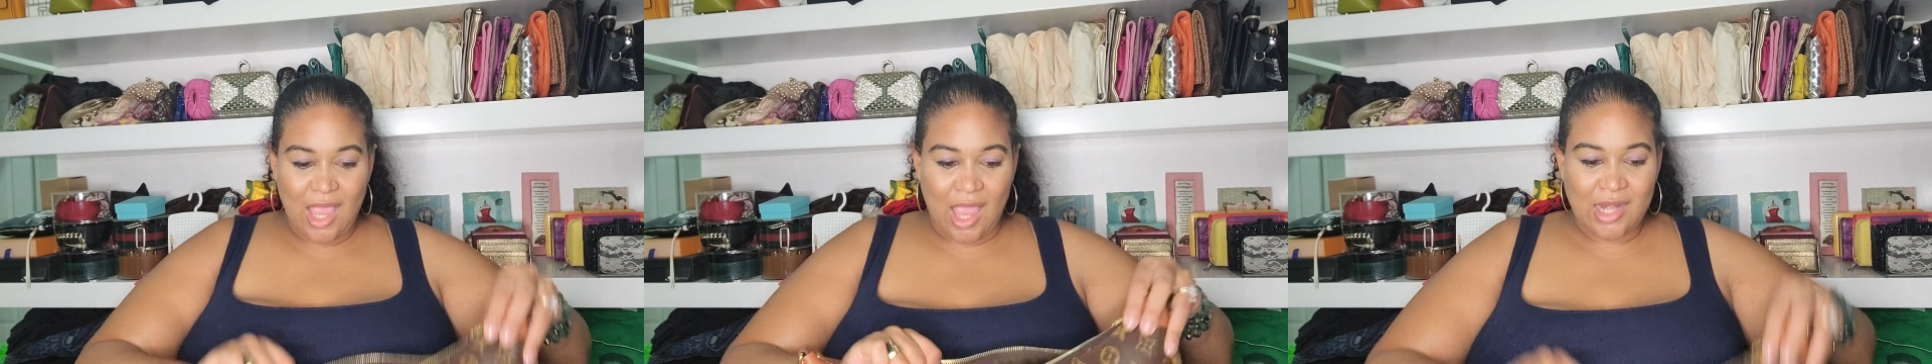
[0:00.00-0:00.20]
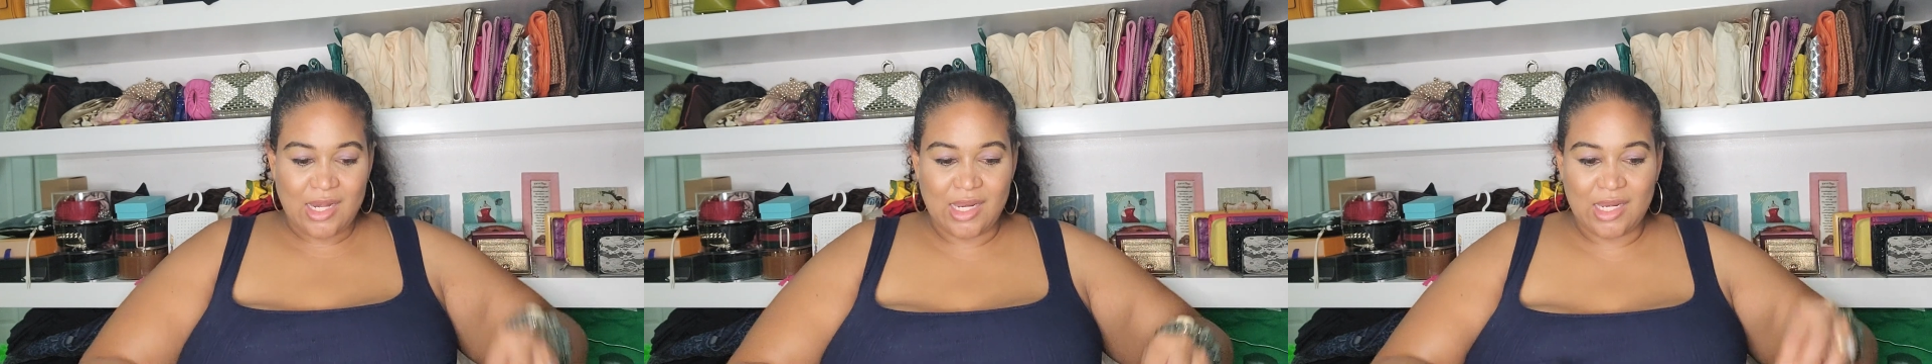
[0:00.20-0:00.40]

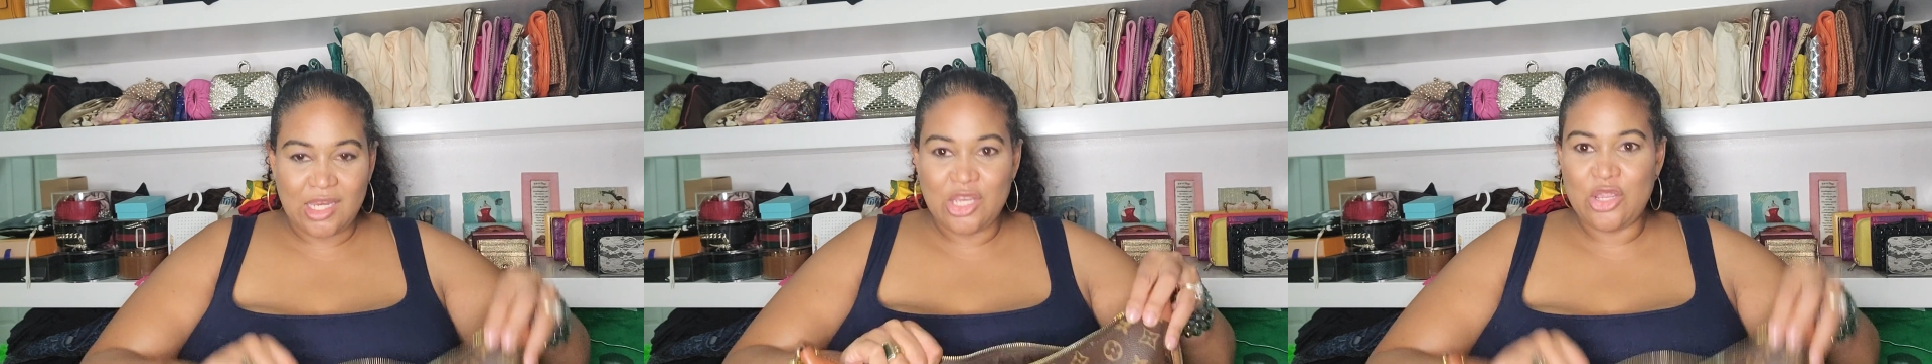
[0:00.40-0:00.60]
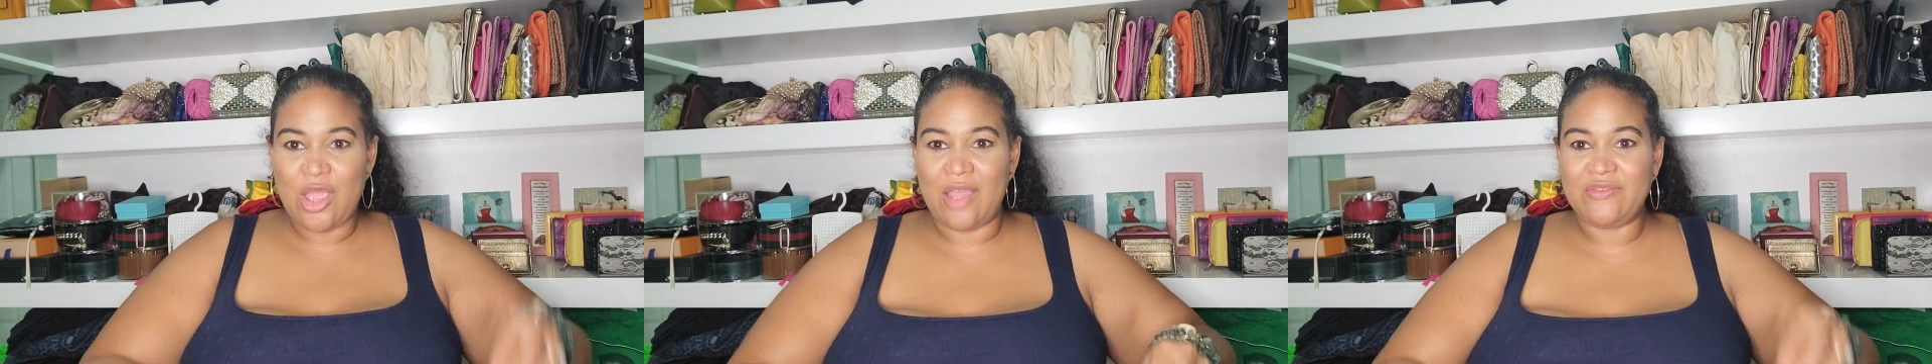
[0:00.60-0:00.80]
and
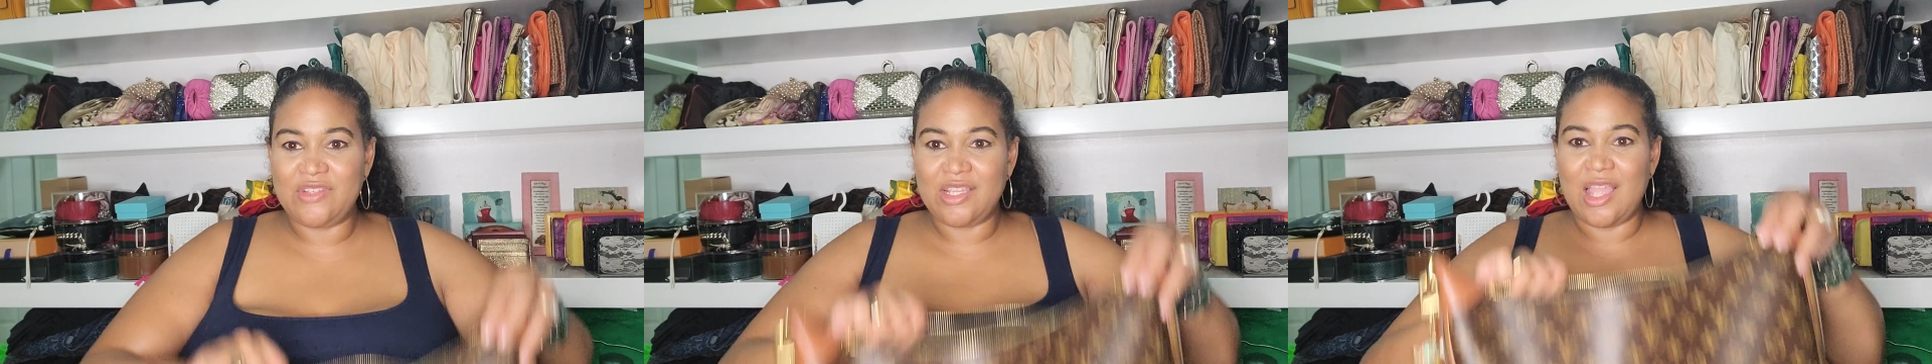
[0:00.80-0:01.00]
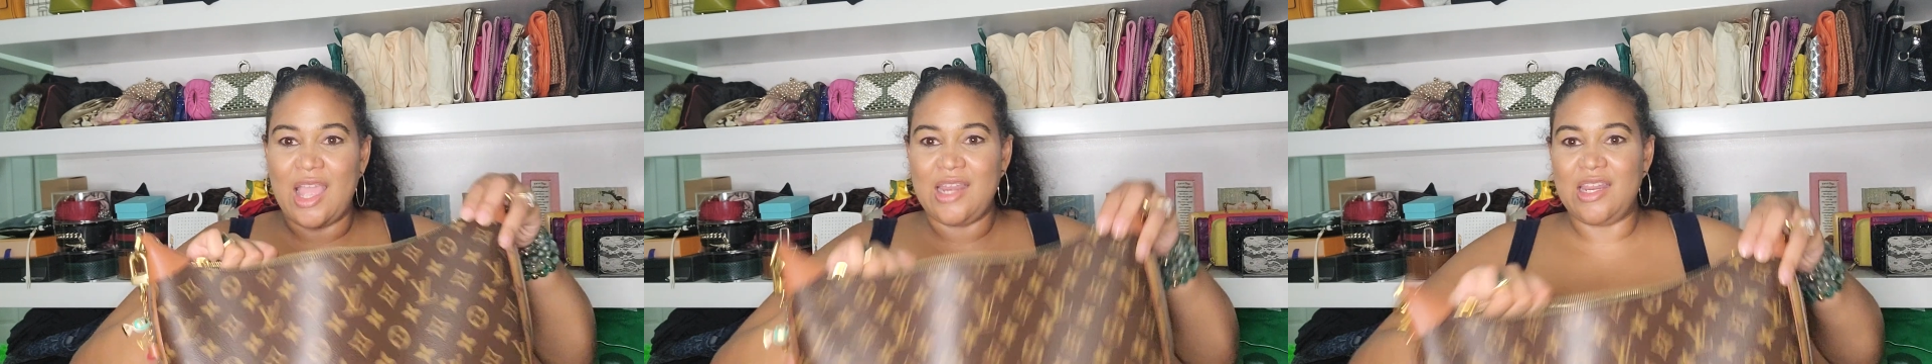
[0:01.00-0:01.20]
you have to
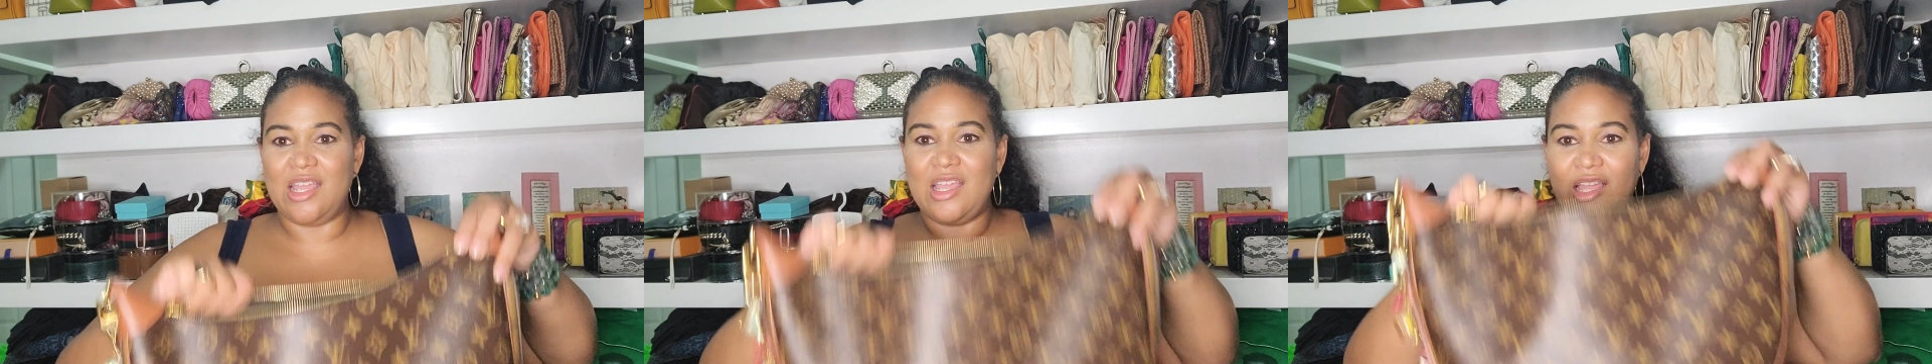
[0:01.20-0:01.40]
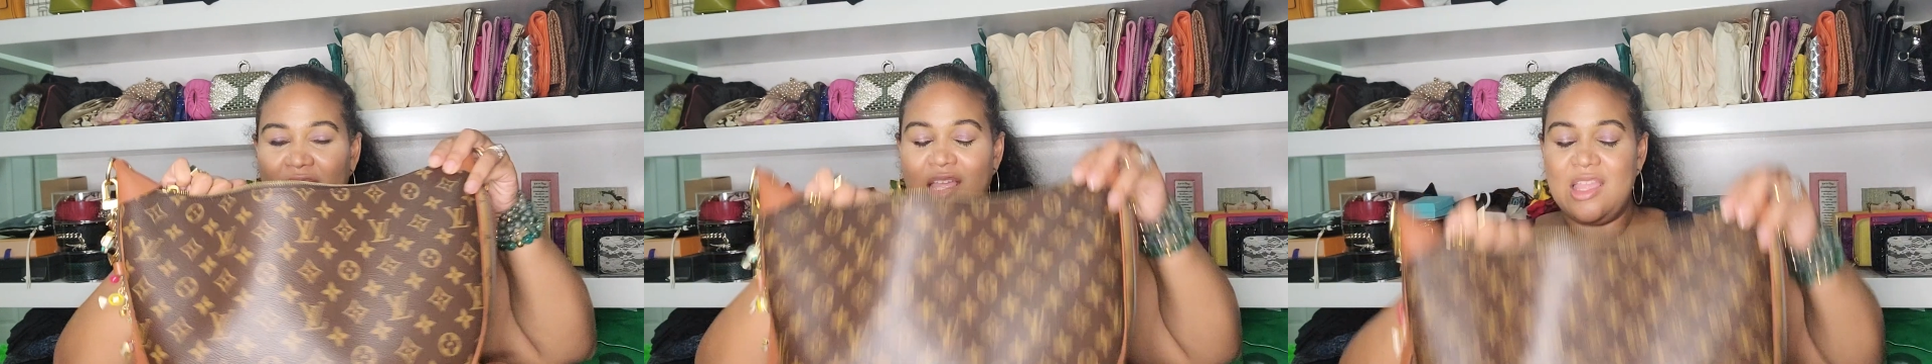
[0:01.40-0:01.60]
kind of